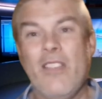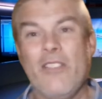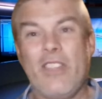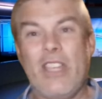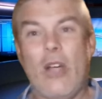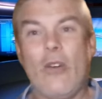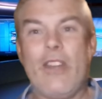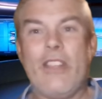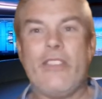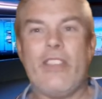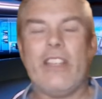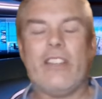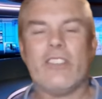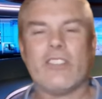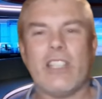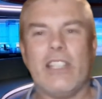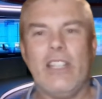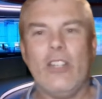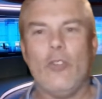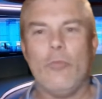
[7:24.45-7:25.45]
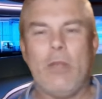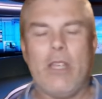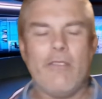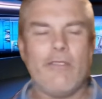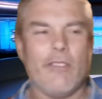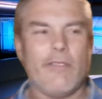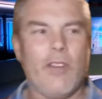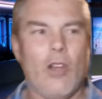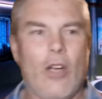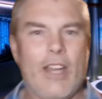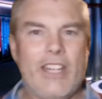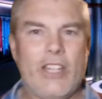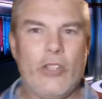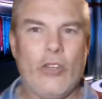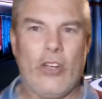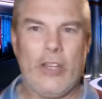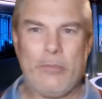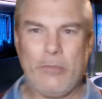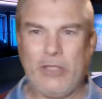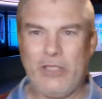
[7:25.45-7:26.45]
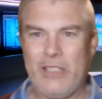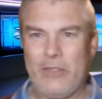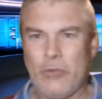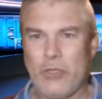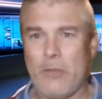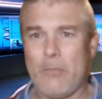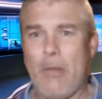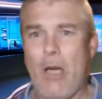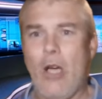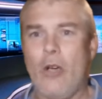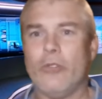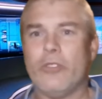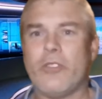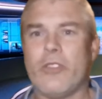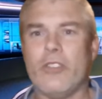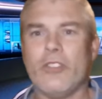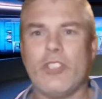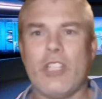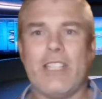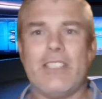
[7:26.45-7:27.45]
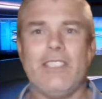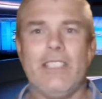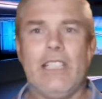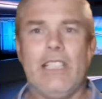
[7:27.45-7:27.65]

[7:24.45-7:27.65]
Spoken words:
The only thing that's a little bit of a fly in the ointment was a post that Jesse